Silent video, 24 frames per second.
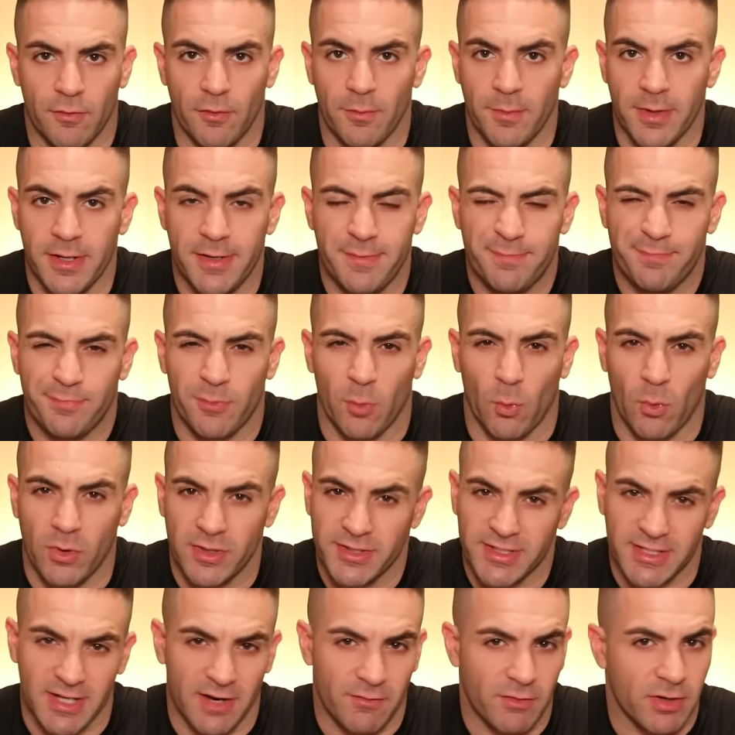For me,
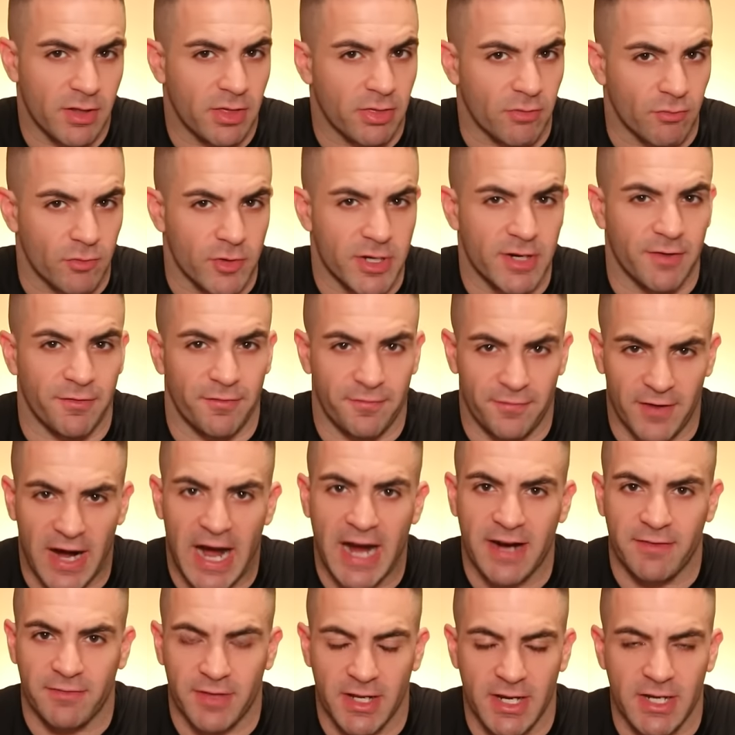once every 3 to
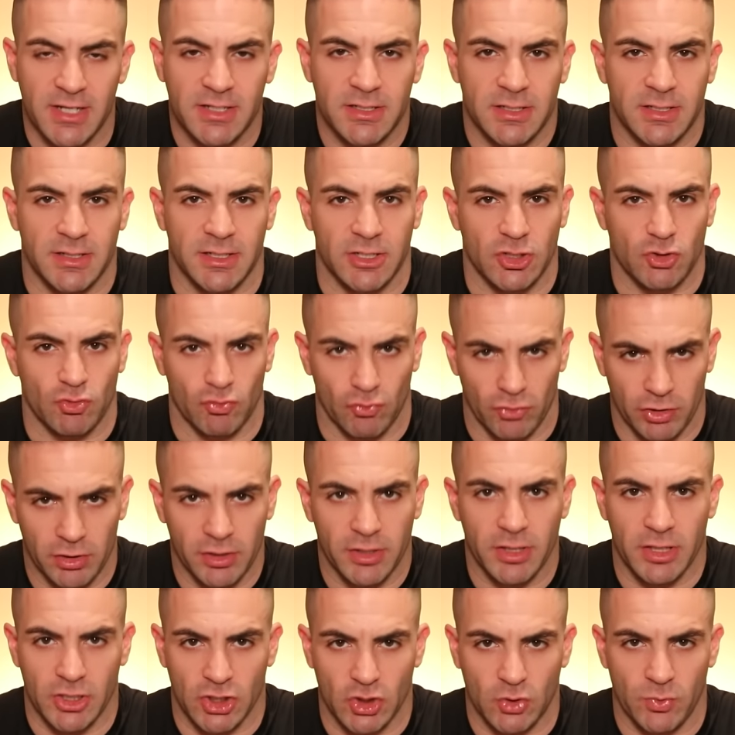5 days is
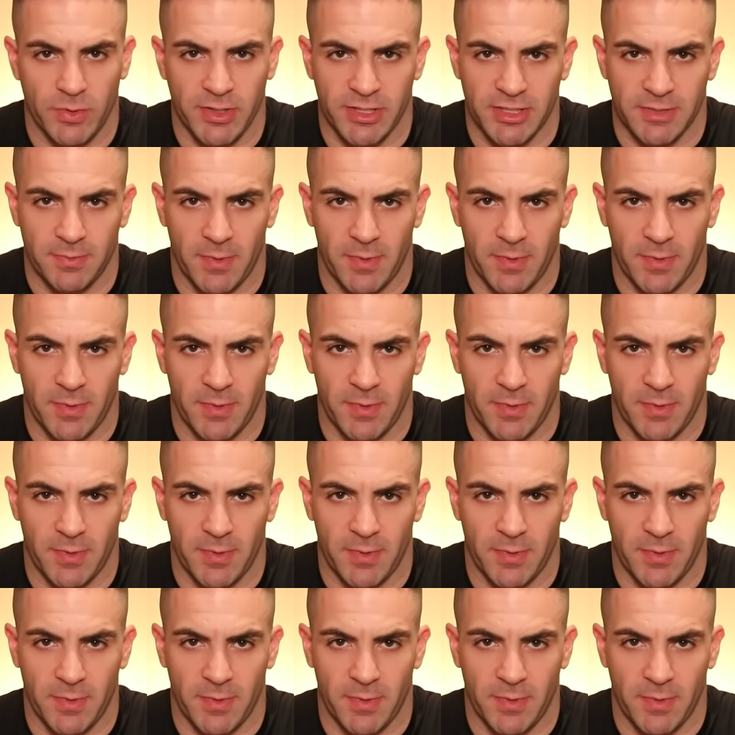really the sweet